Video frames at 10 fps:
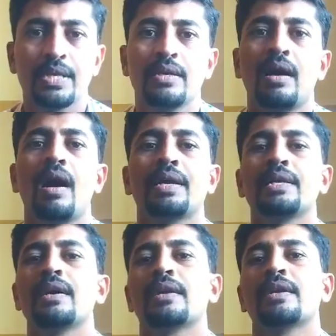the
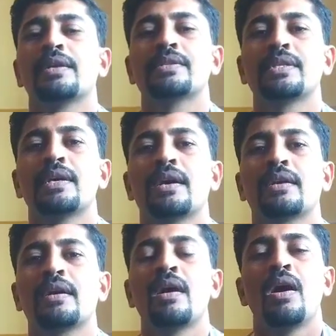RER and SER,
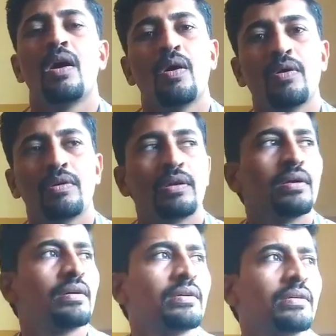or
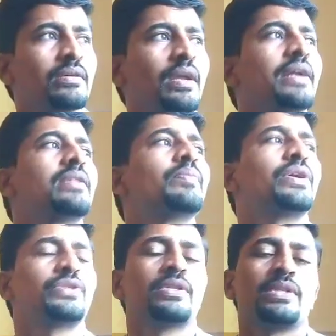write the
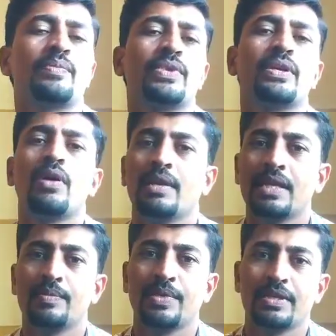functions of the
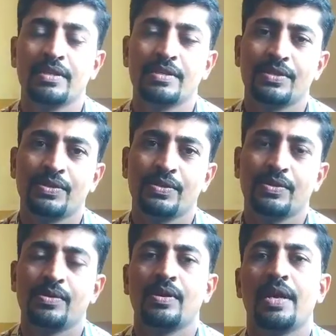Golgi apparatus,
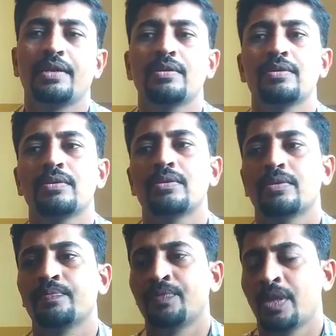and
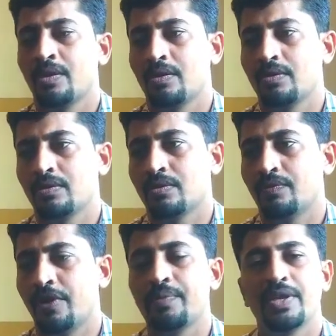
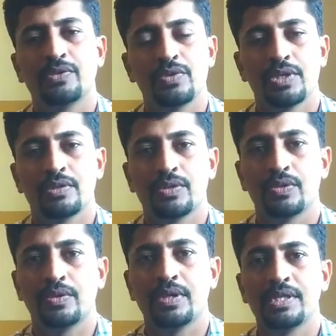5 marks questions,
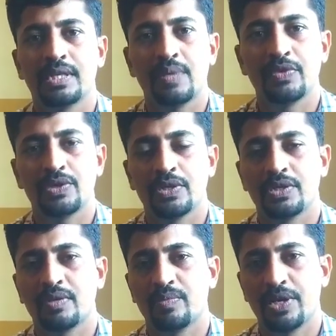describe the
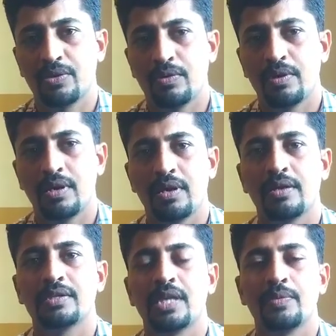structure of
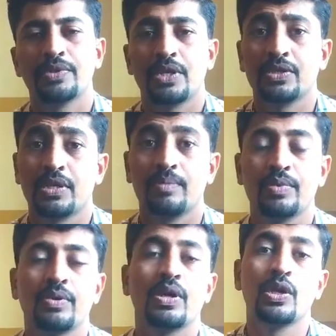mitochondria, describe the structure
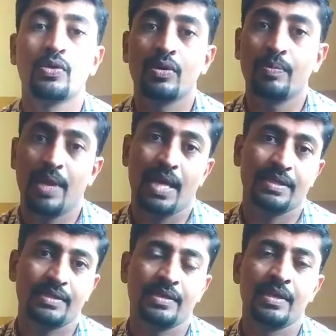of
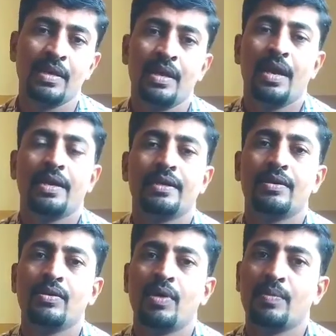chloroplast,
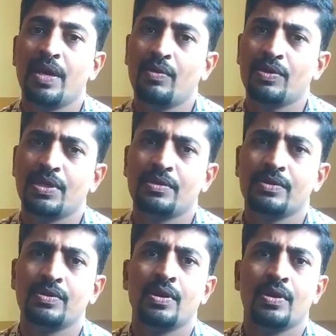and 1 mark questions,